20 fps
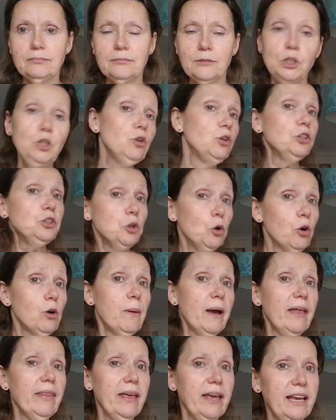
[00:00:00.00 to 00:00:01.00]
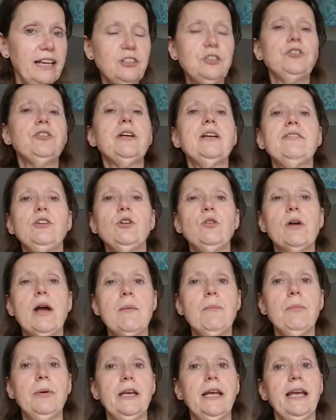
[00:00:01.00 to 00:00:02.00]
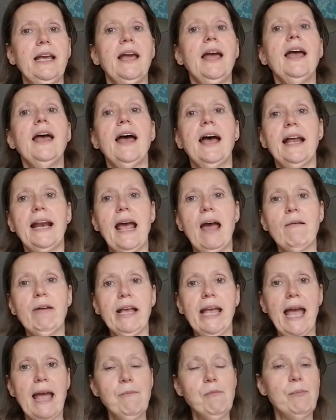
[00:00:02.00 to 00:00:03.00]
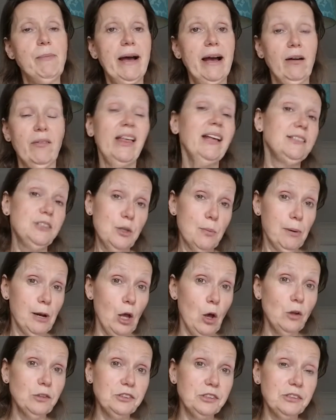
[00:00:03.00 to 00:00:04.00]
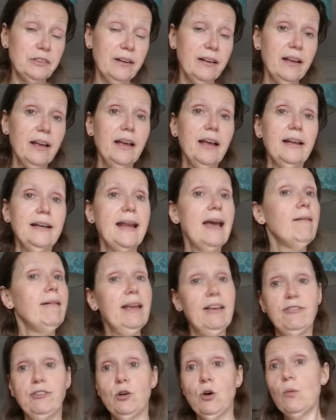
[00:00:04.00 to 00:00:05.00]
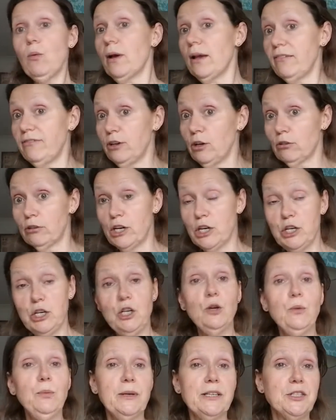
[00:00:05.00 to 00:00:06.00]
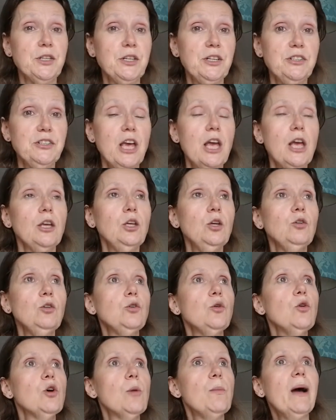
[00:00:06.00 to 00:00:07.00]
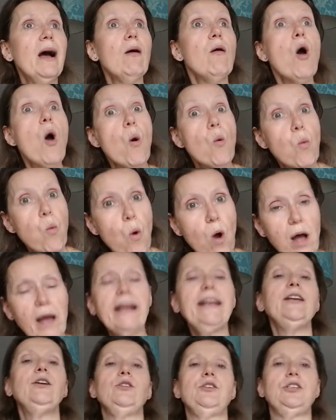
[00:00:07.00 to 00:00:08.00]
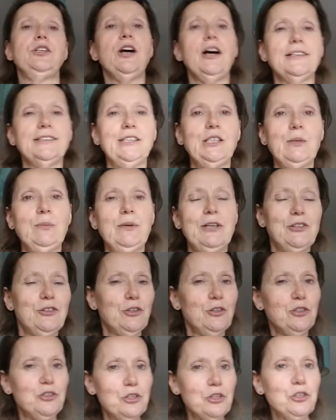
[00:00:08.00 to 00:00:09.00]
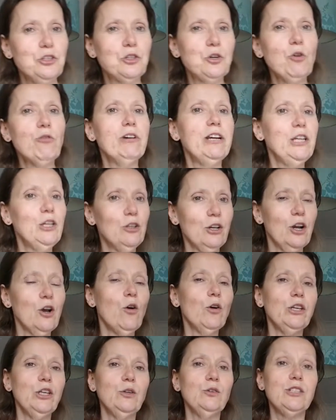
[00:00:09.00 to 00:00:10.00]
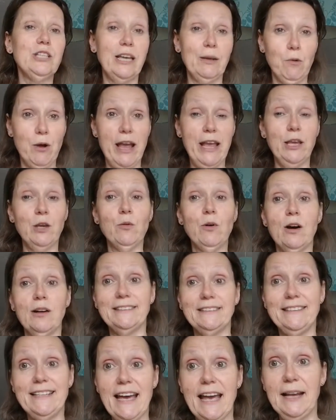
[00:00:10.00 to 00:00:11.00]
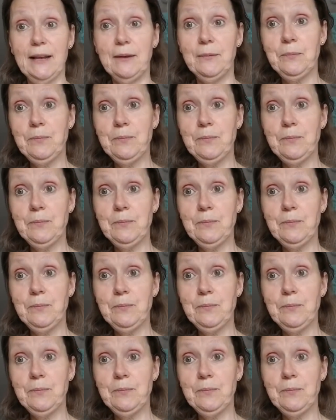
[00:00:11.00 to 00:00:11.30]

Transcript: You can talk about the history of your company and how it came about. That's the plot. Now, if you're a new business, you talk about why you started the business, the story that got you to where you are today.